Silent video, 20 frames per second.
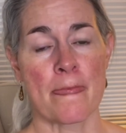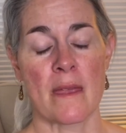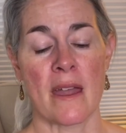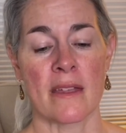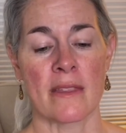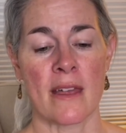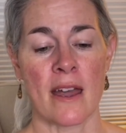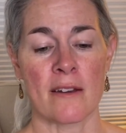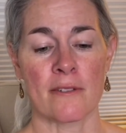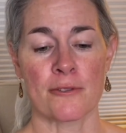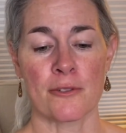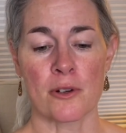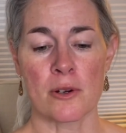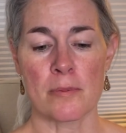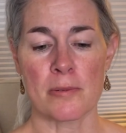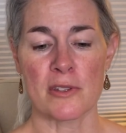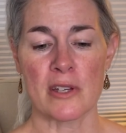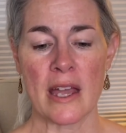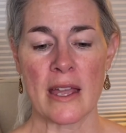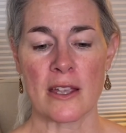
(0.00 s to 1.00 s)
And that
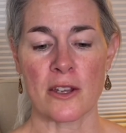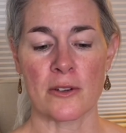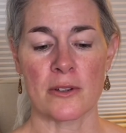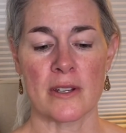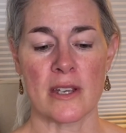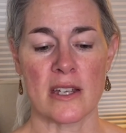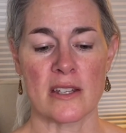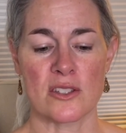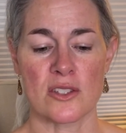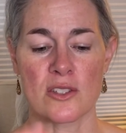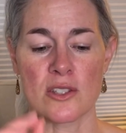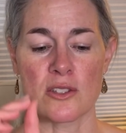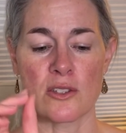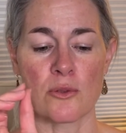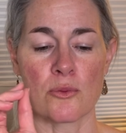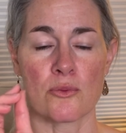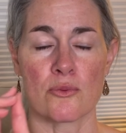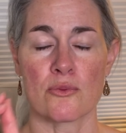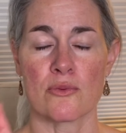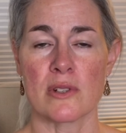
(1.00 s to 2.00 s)
4-ply creates just a
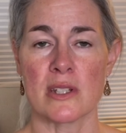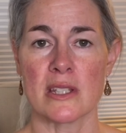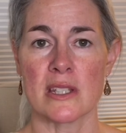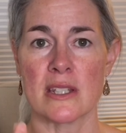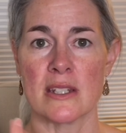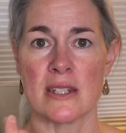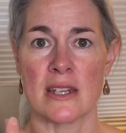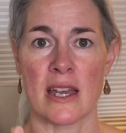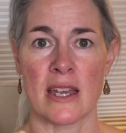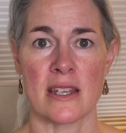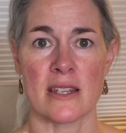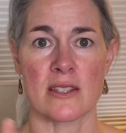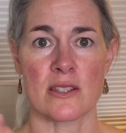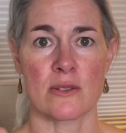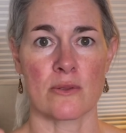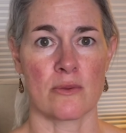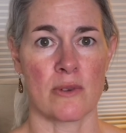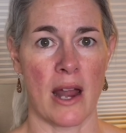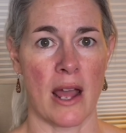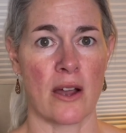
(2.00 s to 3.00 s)
really nice
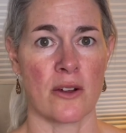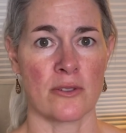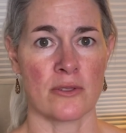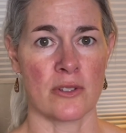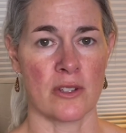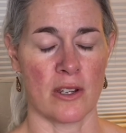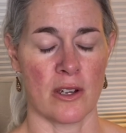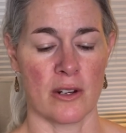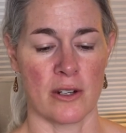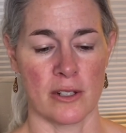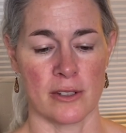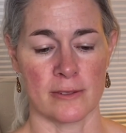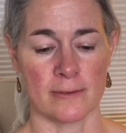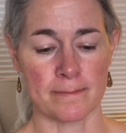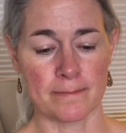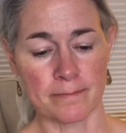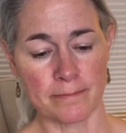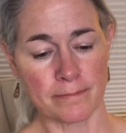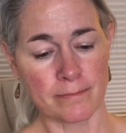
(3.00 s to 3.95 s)
round yarn